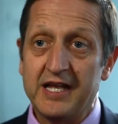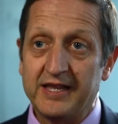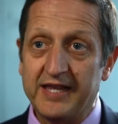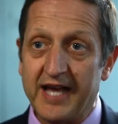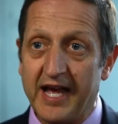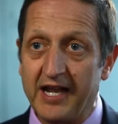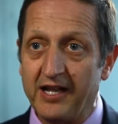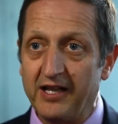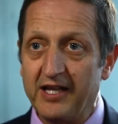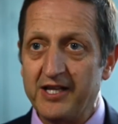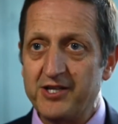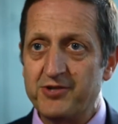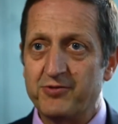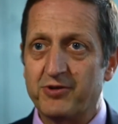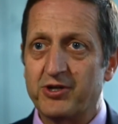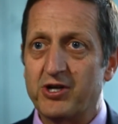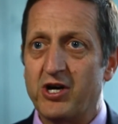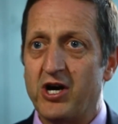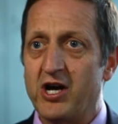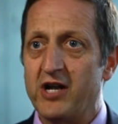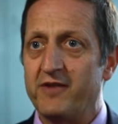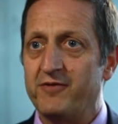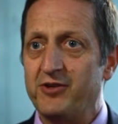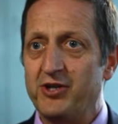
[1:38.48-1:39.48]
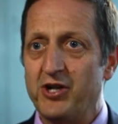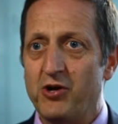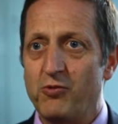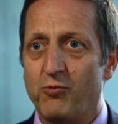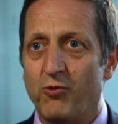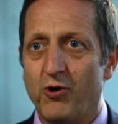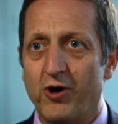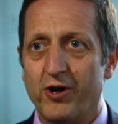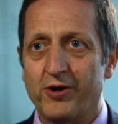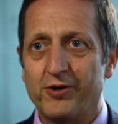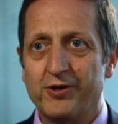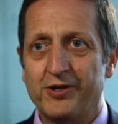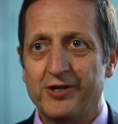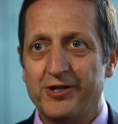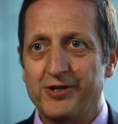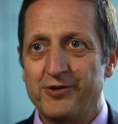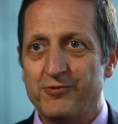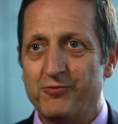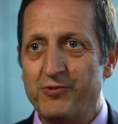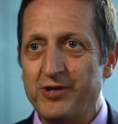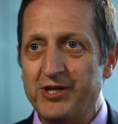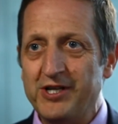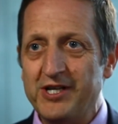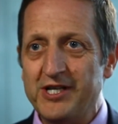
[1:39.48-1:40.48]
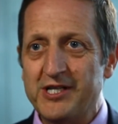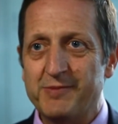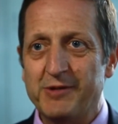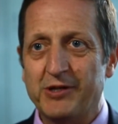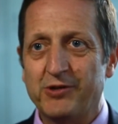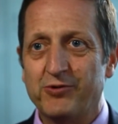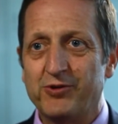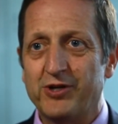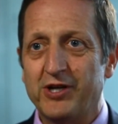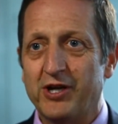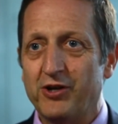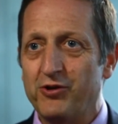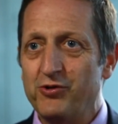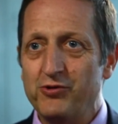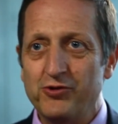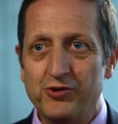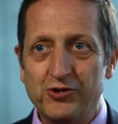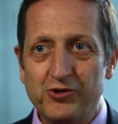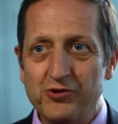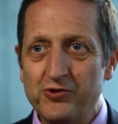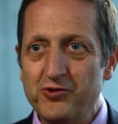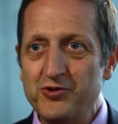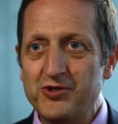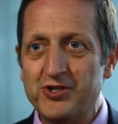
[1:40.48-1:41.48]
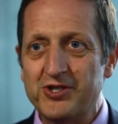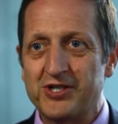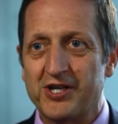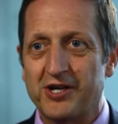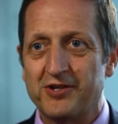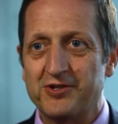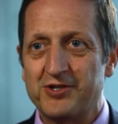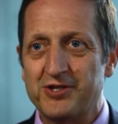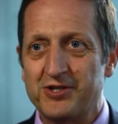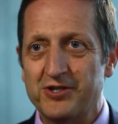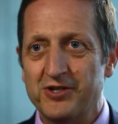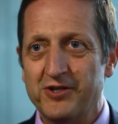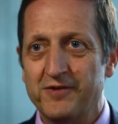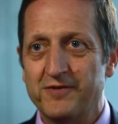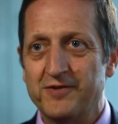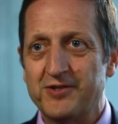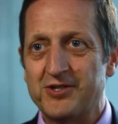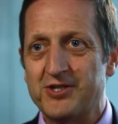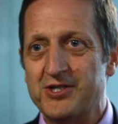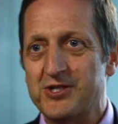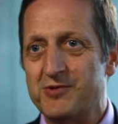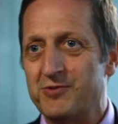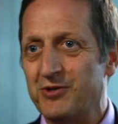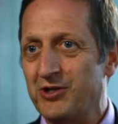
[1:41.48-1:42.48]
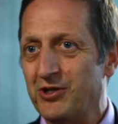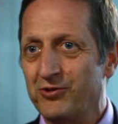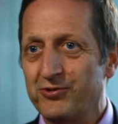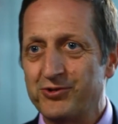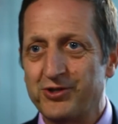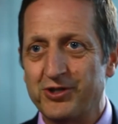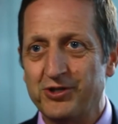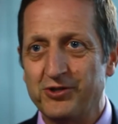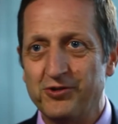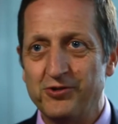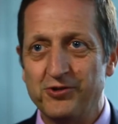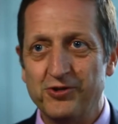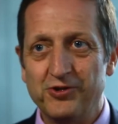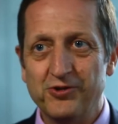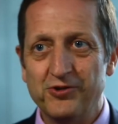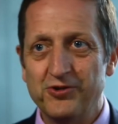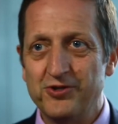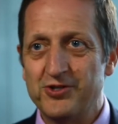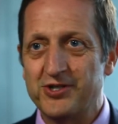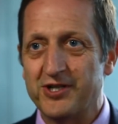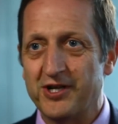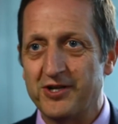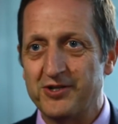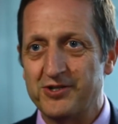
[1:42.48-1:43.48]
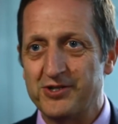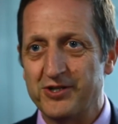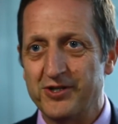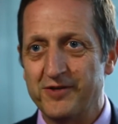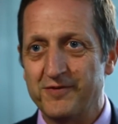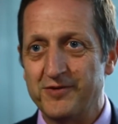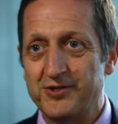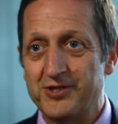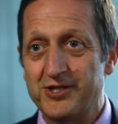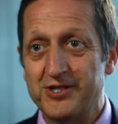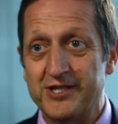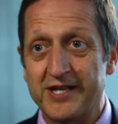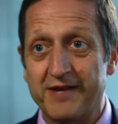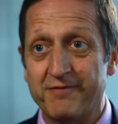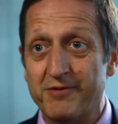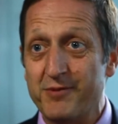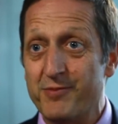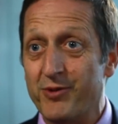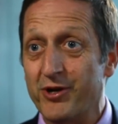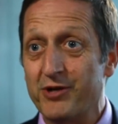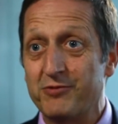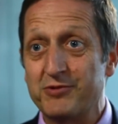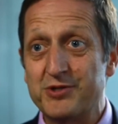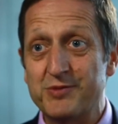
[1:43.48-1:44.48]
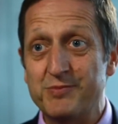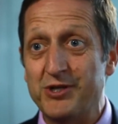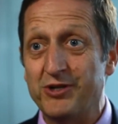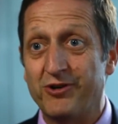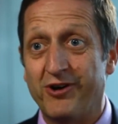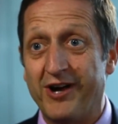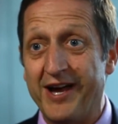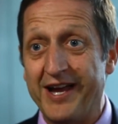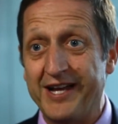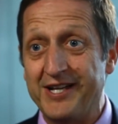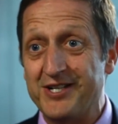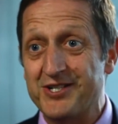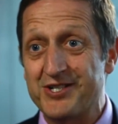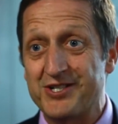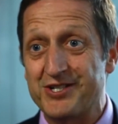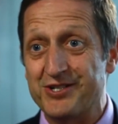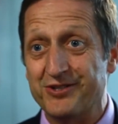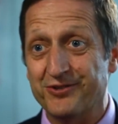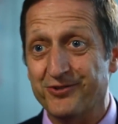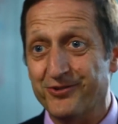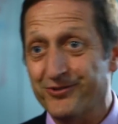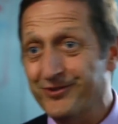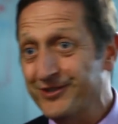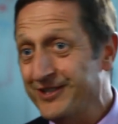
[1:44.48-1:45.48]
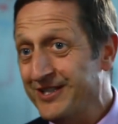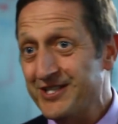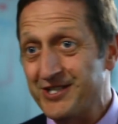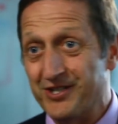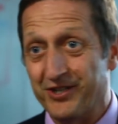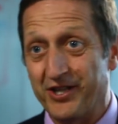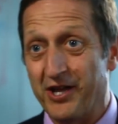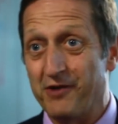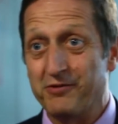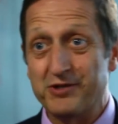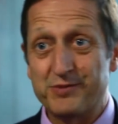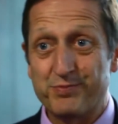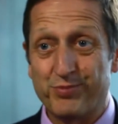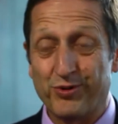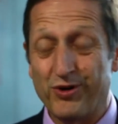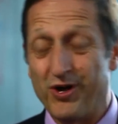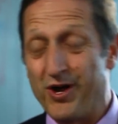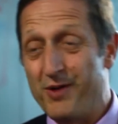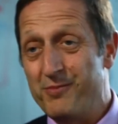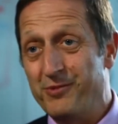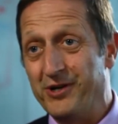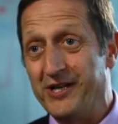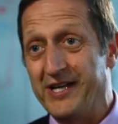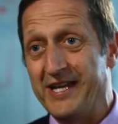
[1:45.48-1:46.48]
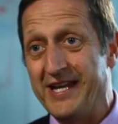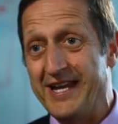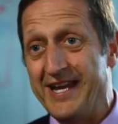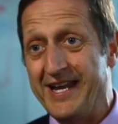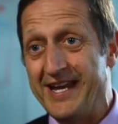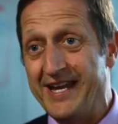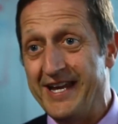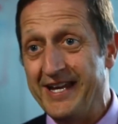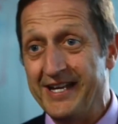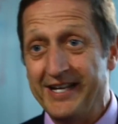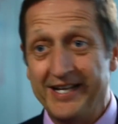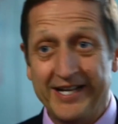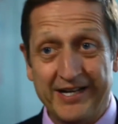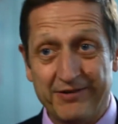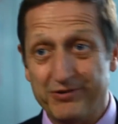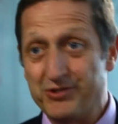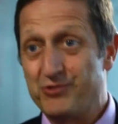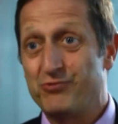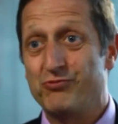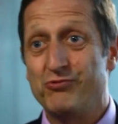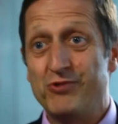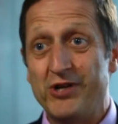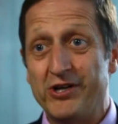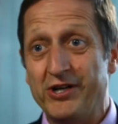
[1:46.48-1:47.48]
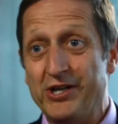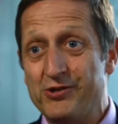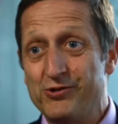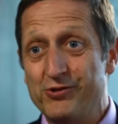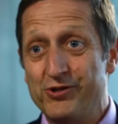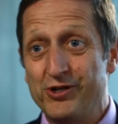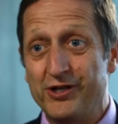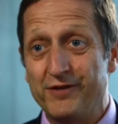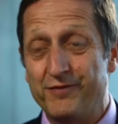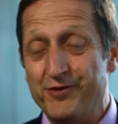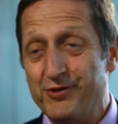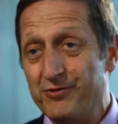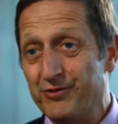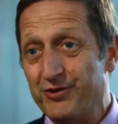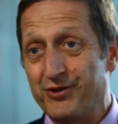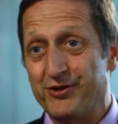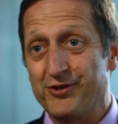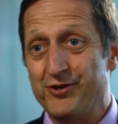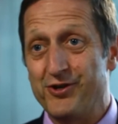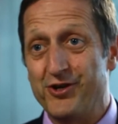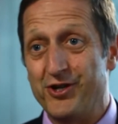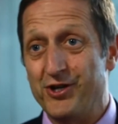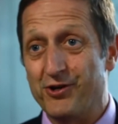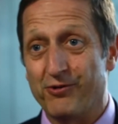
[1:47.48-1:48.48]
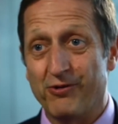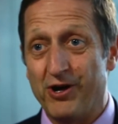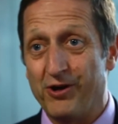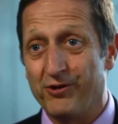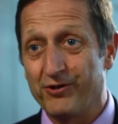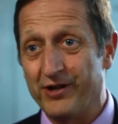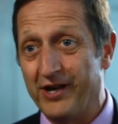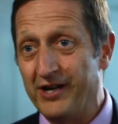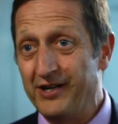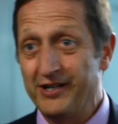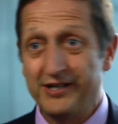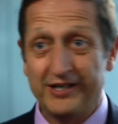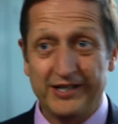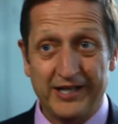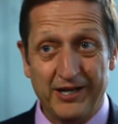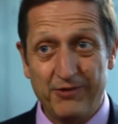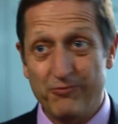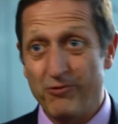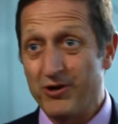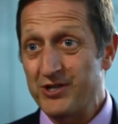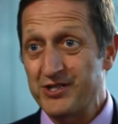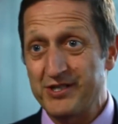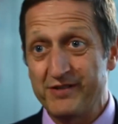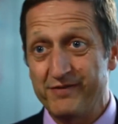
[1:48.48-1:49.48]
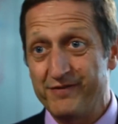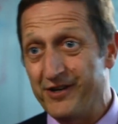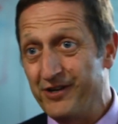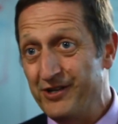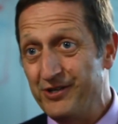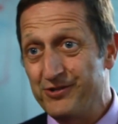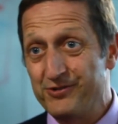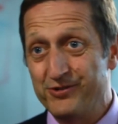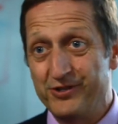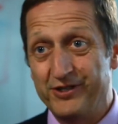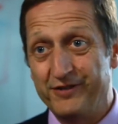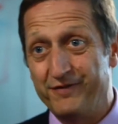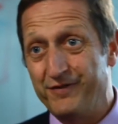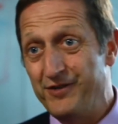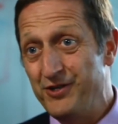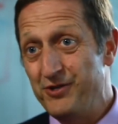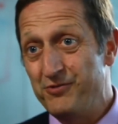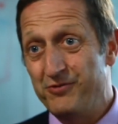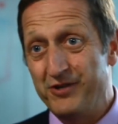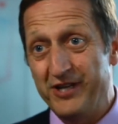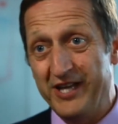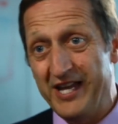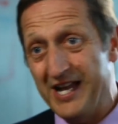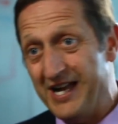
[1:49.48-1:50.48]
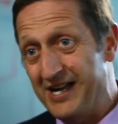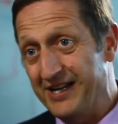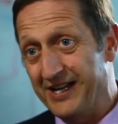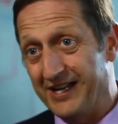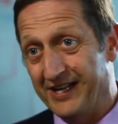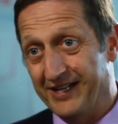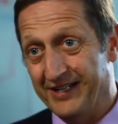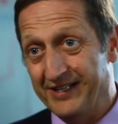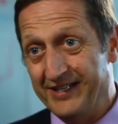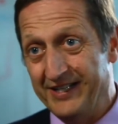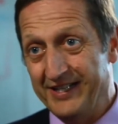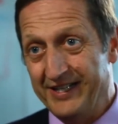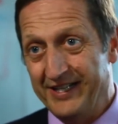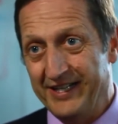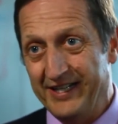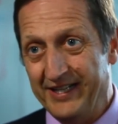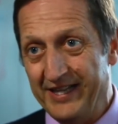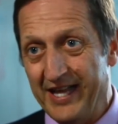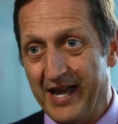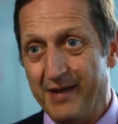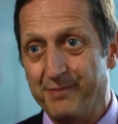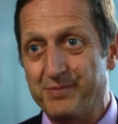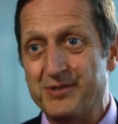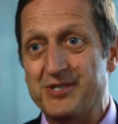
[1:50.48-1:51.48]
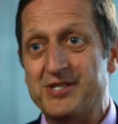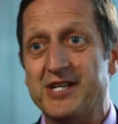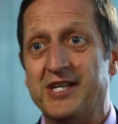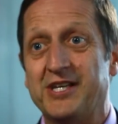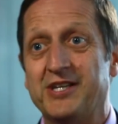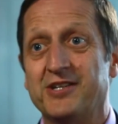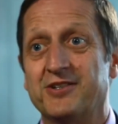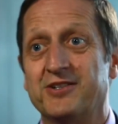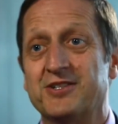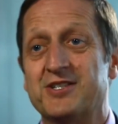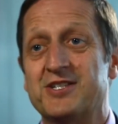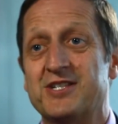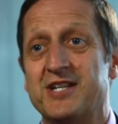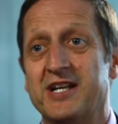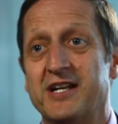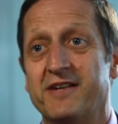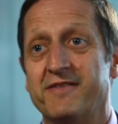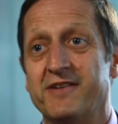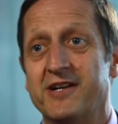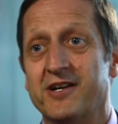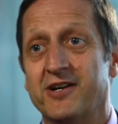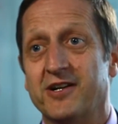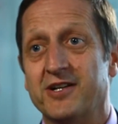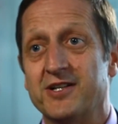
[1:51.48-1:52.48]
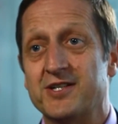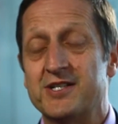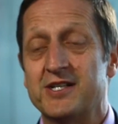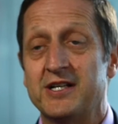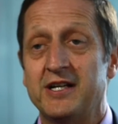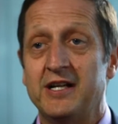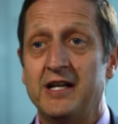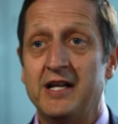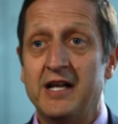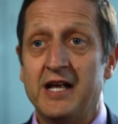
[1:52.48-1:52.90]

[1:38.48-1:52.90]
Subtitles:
That led to a kind of, you know what, we need to be looking at who uses those services. When you looked at who used those services, everybody was middle-aged still. So that was primary care. It was really good if you were 30 or older. It wasn't very good if you were younger in that particular set of areas.